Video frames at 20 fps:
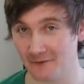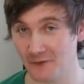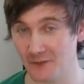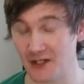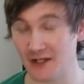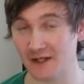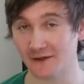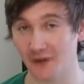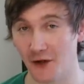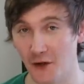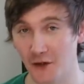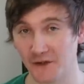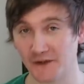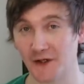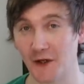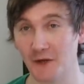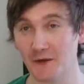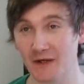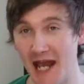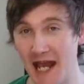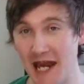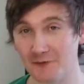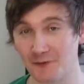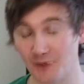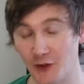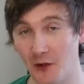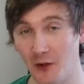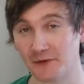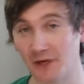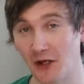which is also name
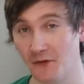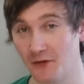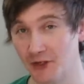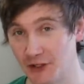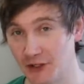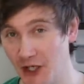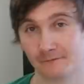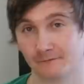dropped on the show.